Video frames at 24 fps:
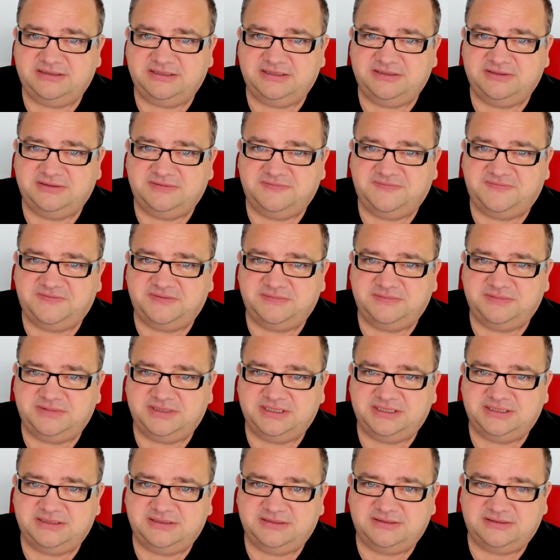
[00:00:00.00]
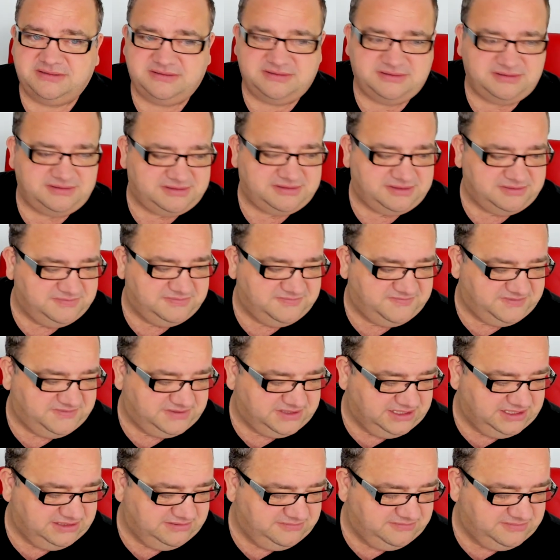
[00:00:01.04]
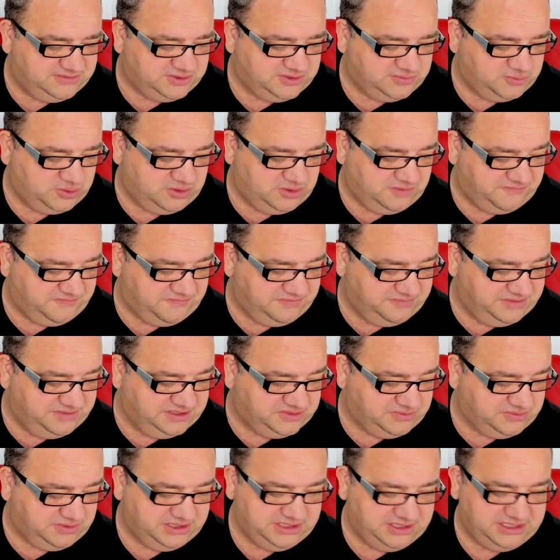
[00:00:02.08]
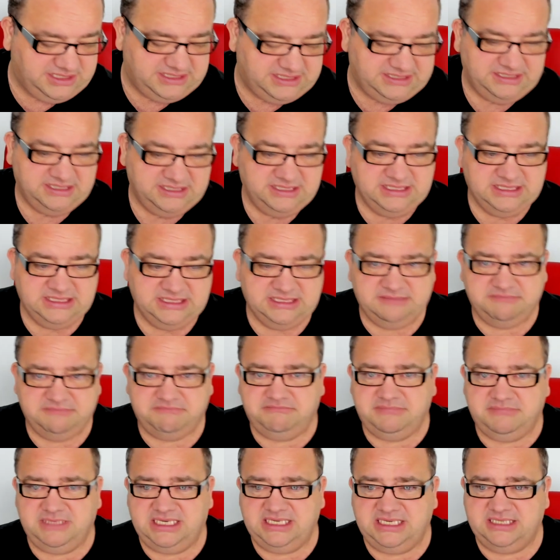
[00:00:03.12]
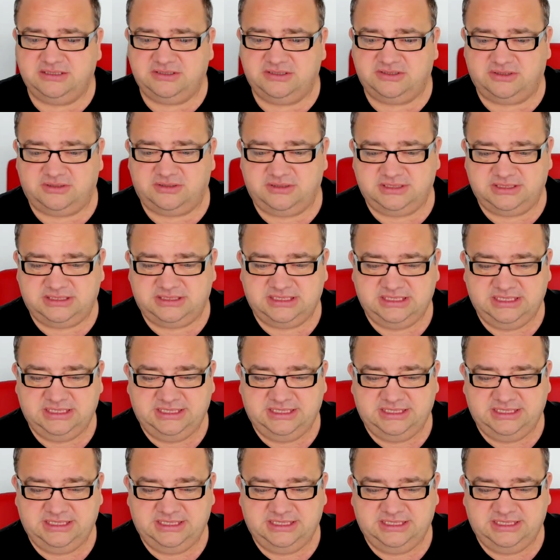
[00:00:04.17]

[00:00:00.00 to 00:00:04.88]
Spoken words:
You know, from someone offering me $28 million. Guys.